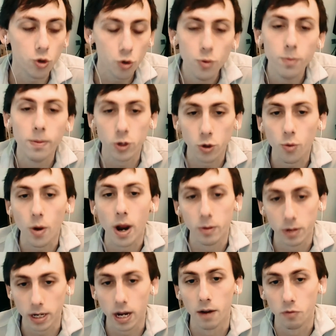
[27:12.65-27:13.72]
too much
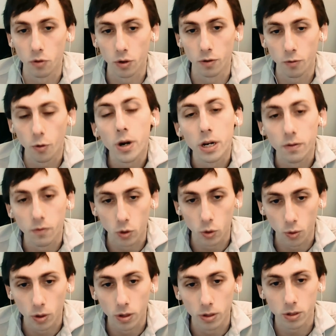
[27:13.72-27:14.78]
ground to cover for
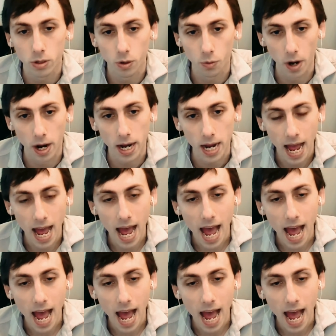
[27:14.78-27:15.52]
individuals, right?